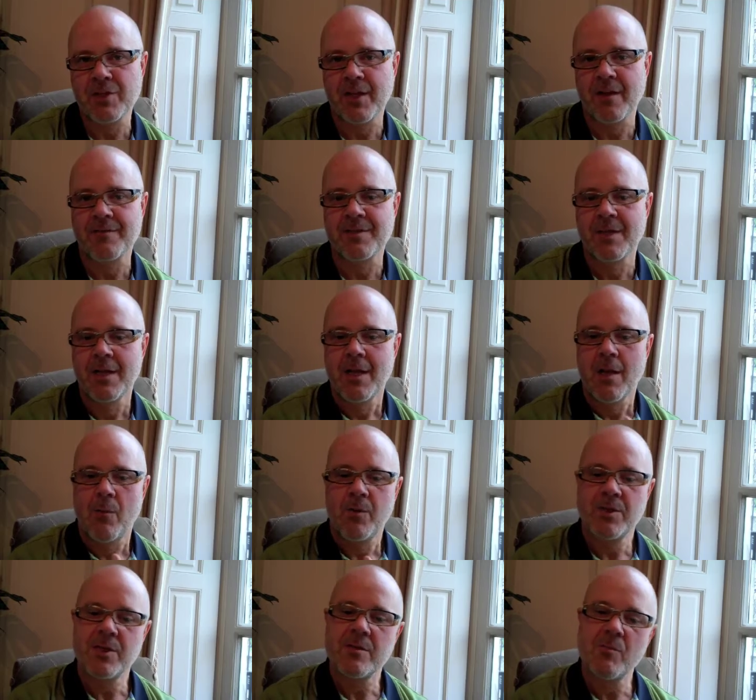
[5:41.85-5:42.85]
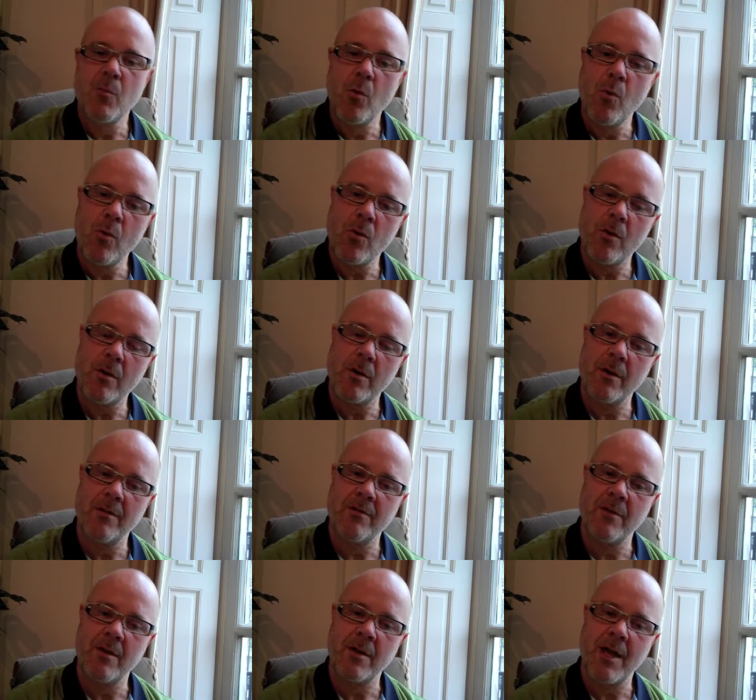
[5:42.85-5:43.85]
chefs, which is more
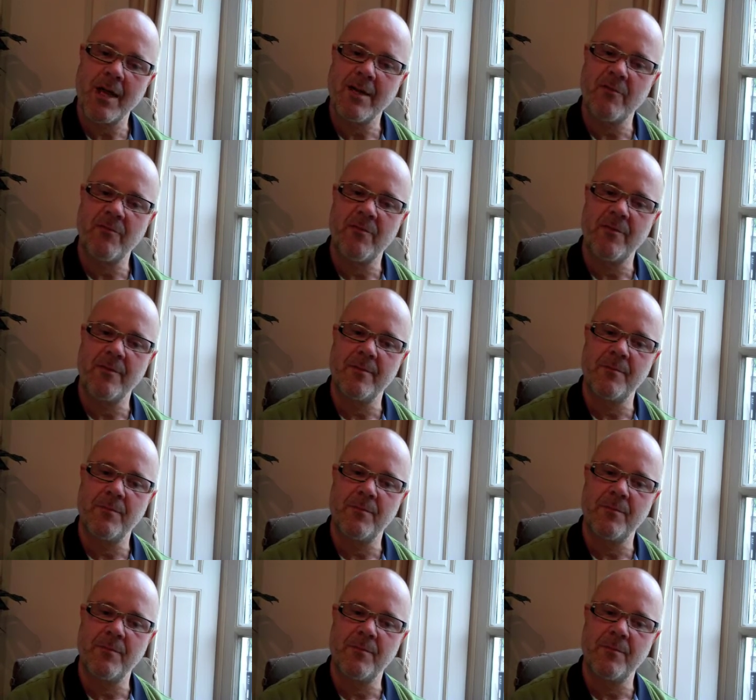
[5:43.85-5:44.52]
the kind of